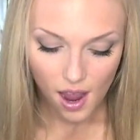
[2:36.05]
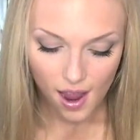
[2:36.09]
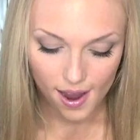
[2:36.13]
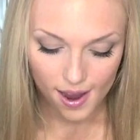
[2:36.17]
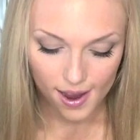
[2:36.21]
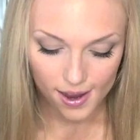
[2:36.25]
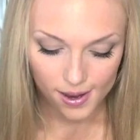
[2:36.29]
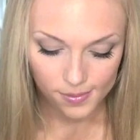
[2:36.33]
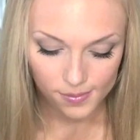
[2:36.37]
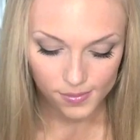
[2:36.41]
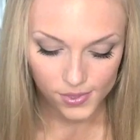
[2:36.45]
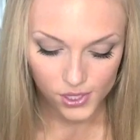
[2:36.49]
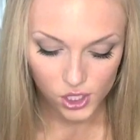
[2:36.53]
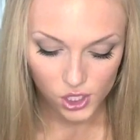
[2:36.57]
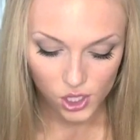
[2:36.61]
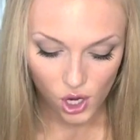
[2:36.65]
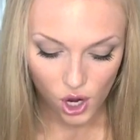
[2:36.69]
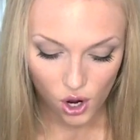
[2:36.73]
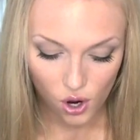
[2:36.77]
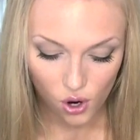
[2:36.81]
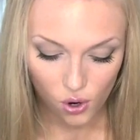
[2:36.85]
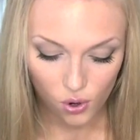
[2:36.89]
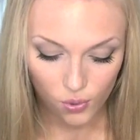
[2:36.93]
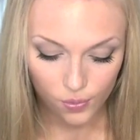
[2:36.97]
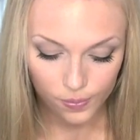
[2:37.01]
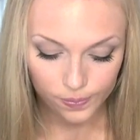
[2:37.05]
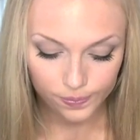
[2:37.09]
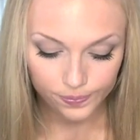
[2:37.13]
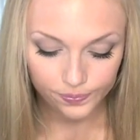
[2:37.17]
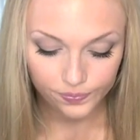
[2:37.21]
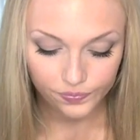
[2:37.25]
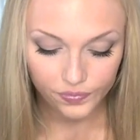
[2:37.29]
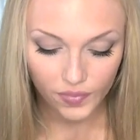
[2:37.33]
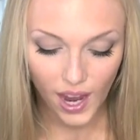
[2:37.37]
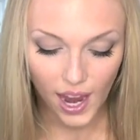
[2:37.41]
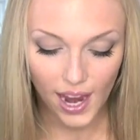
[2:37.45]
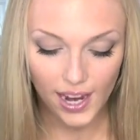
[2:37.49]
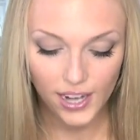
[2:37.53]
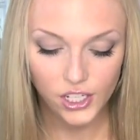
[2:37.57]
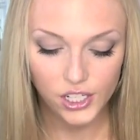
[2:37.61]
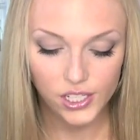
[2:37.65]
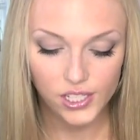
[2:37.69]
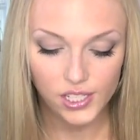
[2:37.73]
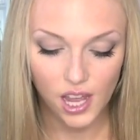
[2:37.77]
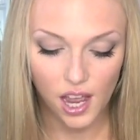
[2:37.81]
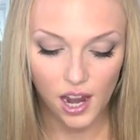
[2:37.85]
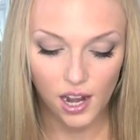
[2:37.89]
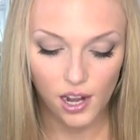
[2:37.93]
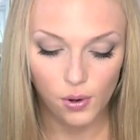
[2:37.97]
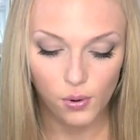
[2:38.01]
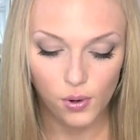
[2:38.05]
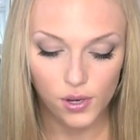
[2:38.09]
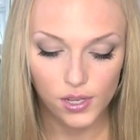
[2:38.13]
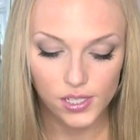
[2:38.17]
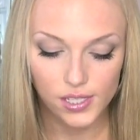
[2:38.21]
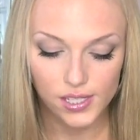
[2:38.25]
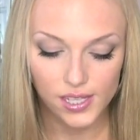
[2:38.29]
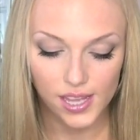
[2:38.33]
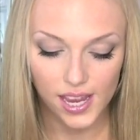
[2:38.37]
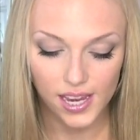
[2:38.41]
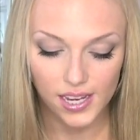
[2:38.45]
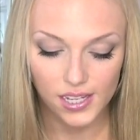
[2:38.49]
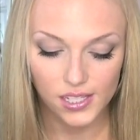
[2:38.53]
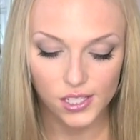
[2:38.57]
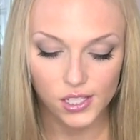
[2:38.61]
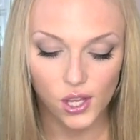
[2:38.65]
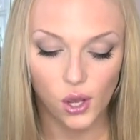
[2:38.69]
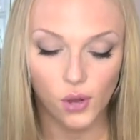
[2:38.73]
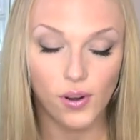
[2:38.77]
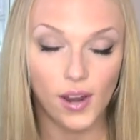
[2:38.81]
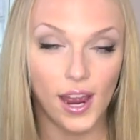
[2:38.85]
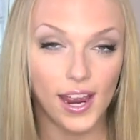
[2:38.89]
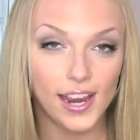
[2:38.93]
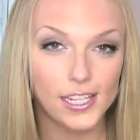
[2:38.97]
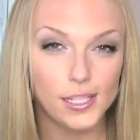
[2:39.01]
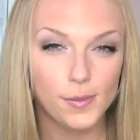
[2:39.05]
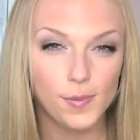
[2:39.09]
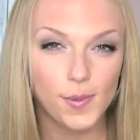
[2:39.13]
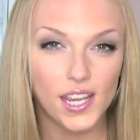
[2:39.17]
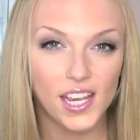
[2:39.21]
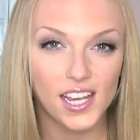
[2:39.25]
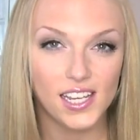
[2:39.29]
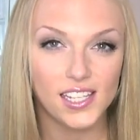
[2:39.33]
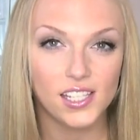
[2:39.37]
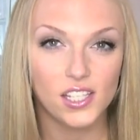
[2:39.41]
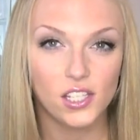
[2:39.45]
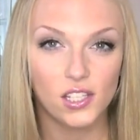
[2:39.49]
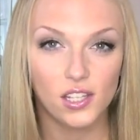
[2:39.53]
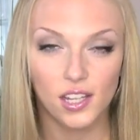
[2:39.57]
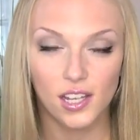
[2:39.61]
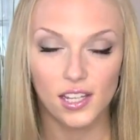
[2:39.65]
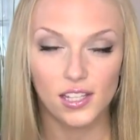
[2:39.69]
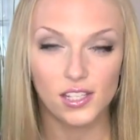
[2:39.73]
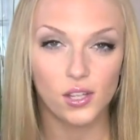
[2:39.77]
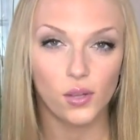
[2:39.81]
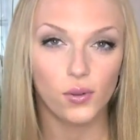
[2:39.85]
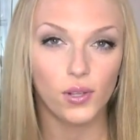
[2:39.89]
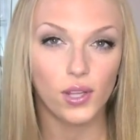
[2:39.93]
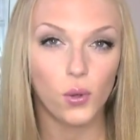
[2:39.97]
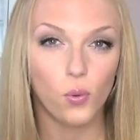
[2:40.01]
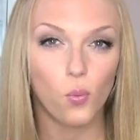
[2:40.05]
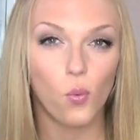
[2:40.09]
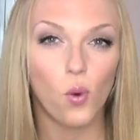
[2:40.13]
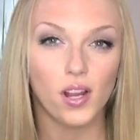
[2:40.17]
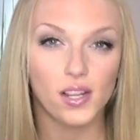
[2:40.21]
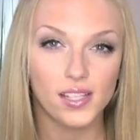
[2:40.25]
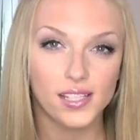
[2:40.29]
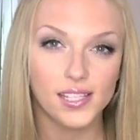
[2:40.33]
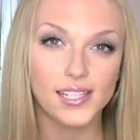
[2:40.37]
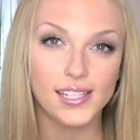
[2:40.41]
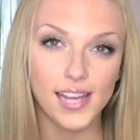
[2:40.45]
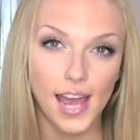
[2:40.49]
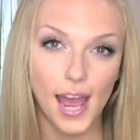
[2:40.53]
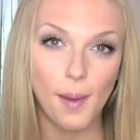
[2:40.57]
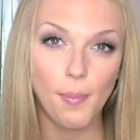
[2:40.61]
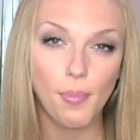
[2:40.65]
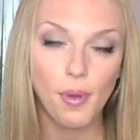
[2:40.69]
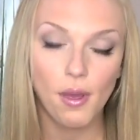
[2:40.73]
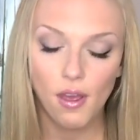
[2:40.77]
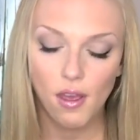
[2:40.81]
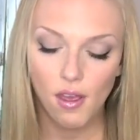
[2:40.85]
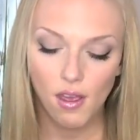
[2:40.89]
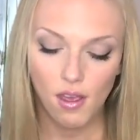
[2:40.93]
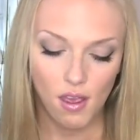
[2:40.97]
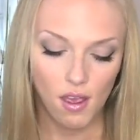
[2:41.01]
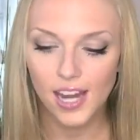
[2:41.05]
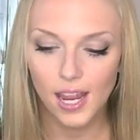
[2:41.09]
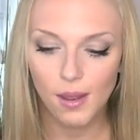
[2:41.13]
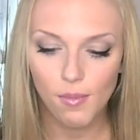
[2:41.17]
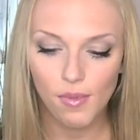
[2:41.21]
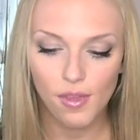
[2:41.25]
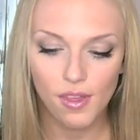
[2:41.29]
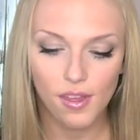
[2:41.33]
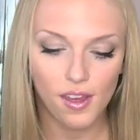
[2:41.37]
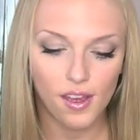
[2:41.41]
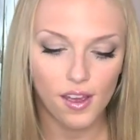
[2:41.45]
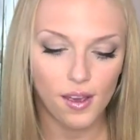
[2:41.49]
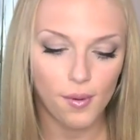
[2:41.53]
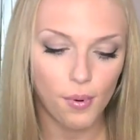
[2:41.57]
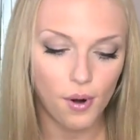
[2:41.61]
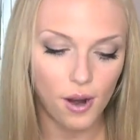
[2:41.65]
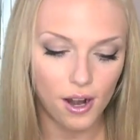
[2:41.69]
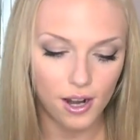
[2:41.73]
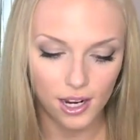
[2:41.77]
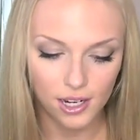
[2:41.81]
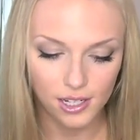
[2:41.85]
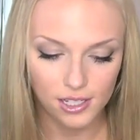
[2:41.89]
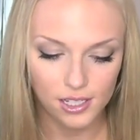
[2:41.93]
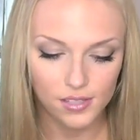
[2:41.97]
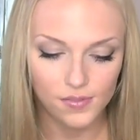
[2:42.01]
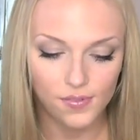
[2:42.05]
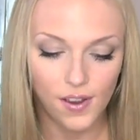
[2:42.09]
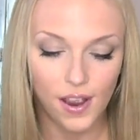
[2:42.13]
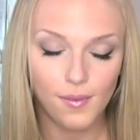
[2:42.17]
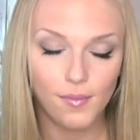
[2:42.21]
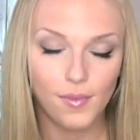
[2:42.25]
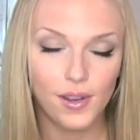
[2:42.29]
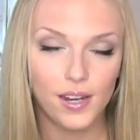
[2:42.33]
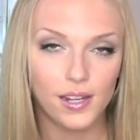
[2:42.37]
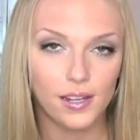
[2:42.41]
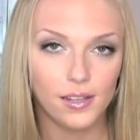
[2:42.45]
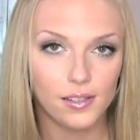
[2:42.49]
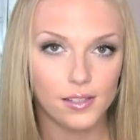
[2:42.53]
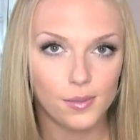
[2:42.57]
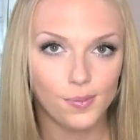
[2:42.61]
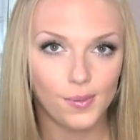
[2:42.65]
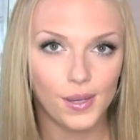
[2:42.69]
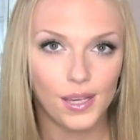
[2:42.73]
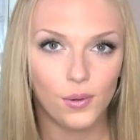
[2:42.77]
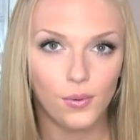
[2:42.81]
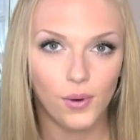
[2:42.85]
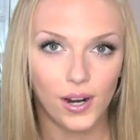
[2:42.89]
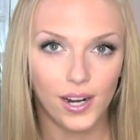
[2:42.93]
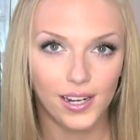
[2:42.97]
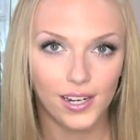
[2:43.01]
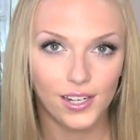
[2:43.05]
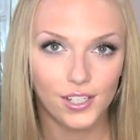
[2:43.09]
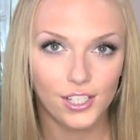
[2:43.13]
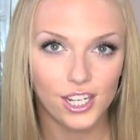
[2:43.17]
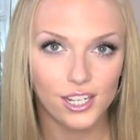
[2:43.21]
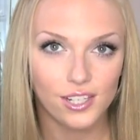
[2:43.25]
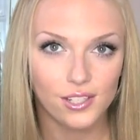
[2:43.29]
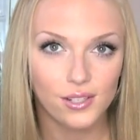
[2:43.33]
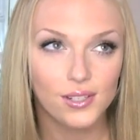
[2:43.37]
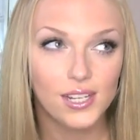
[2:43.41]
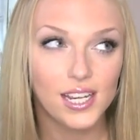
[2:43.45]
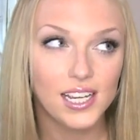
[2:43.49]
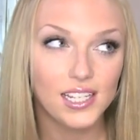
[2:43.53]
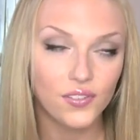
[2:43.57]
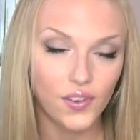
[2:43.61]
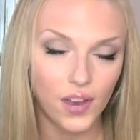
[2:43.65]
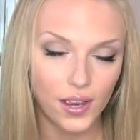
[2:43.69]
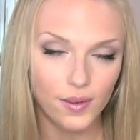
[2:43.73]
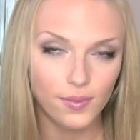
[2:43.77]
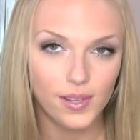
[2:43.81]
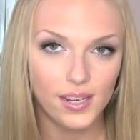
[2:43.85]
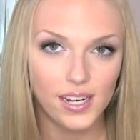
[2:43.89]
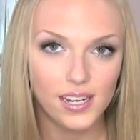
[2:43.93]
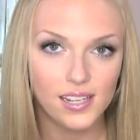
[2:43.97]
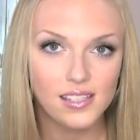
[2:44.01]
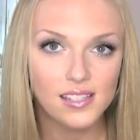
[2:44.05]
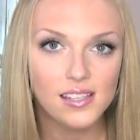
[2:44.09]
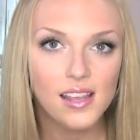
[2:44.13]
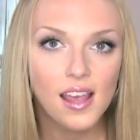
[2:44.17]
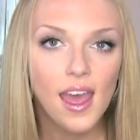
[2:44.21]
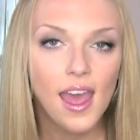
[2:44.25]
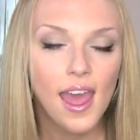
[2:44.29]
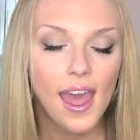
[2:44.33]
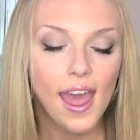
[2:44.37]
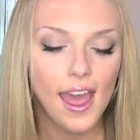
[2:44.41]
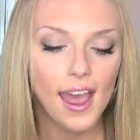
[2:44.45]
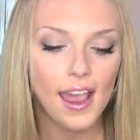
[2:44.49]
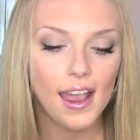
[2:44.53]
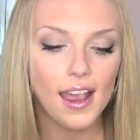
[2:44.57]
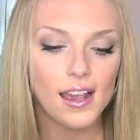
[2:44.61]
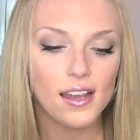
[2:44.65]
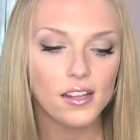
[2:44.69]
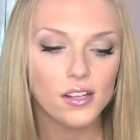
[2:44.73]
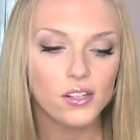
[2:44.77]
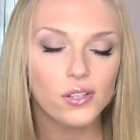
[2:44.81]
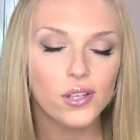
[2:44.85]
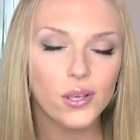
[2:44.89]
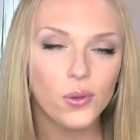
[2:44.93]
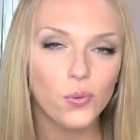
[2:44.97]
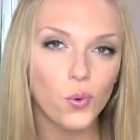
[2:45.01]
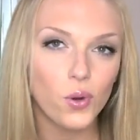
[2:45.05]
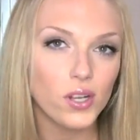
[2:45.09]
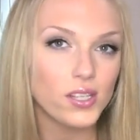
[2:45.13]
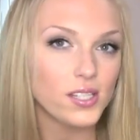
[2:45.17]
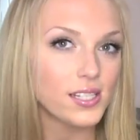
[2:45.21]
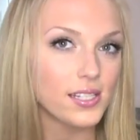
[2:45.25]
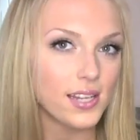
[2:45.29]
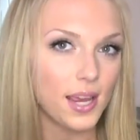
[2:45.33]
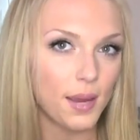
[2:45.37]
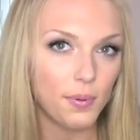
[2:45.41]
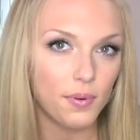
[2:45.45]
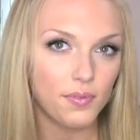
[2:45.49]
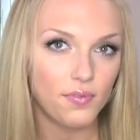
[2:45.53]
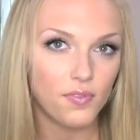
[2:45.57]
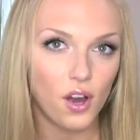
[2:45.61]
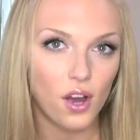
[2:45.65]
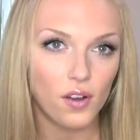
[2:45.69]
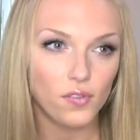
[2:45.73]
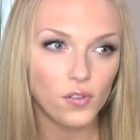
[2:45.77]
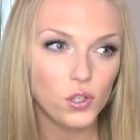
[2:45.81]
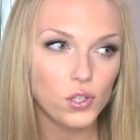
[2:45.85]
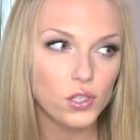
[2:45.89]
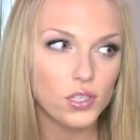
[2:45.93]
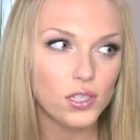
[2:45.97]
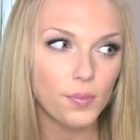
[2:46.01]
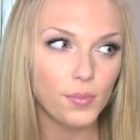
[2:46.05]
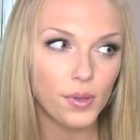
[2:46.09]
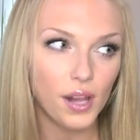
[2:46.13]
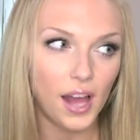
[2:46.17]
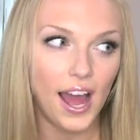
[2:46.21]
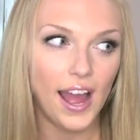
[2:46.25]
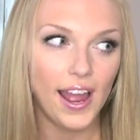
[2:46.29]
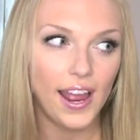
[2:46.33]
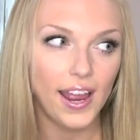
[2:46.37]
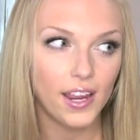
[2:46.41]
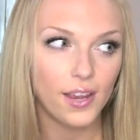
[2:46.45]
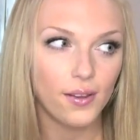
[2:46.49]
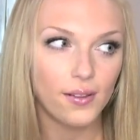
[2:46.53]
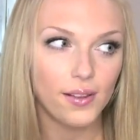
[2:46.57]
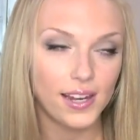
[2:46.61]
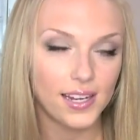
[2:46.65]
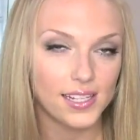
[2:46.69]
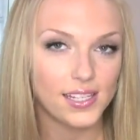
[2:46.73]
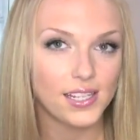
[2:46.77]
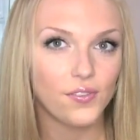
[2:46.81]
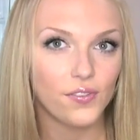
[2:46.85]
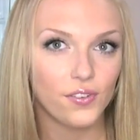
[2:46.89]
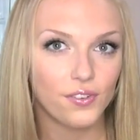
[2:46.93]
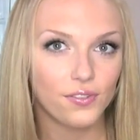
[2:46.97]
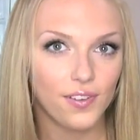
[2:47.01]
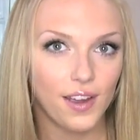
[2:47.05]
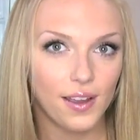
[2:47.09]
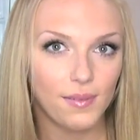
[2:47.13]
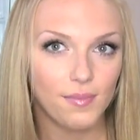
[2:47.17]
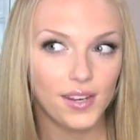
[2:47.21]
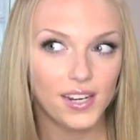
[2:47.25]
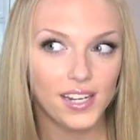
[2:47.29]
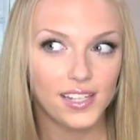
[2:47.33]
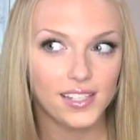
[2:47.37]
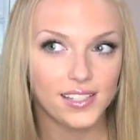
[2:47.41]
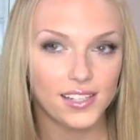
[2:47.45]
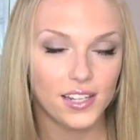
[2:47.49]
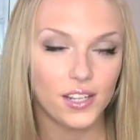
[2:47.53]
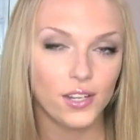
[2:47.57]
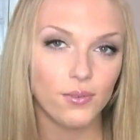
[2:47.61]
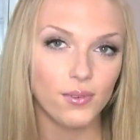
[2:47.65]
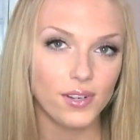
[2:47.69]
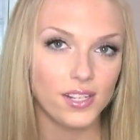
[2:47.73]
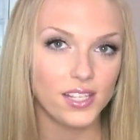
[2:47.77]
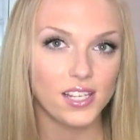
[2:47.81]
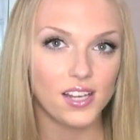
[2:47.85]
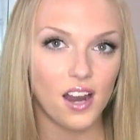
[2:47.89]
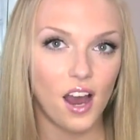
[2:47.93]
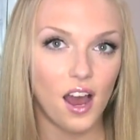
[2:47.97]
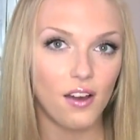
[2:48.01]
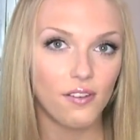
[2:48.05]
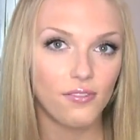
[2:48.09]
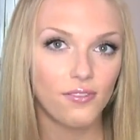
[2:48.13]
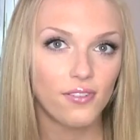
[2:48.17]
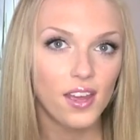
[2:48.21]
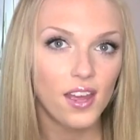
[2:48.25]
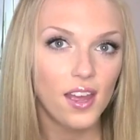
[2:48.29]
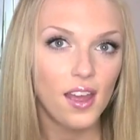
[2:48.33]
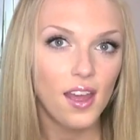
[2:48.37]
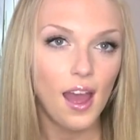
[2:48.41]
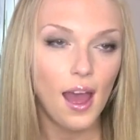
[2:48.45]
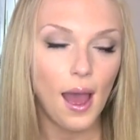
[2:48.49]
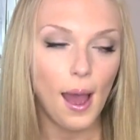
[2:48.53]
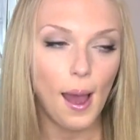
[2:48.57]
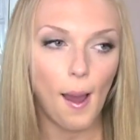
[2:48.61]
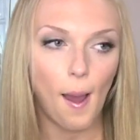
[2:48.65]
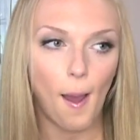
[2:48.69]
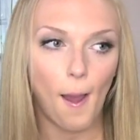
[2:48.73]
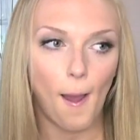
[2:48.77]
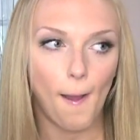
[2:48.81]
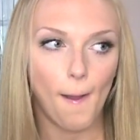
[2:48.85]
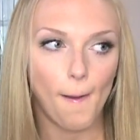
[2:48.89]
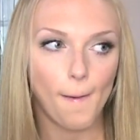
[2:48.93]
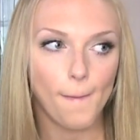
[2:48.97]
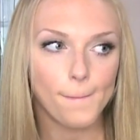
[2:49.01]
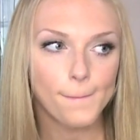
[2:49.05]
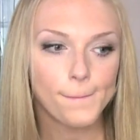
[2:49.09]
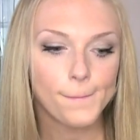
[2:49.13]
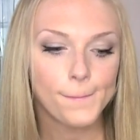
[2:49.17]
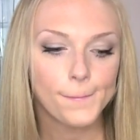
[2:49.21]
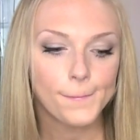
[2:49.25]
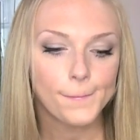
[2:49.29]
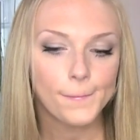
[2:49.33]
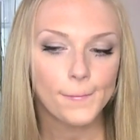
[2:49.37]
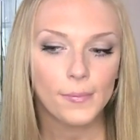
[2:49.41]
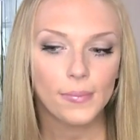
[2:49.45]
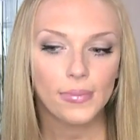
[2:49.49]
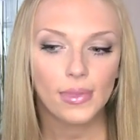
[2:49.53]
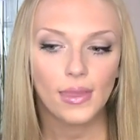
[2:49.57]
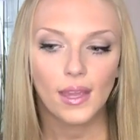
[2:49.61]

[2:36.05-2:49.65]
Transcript: Um, so I just thought it was like so nice because it's only one step. The name of the product is 5 Minute Speed Whitening Gel, so it takes 5 minutes. And there's only one step involved. You just apply it, you let it sit for 5 minutes, and then you rinse it off. Um,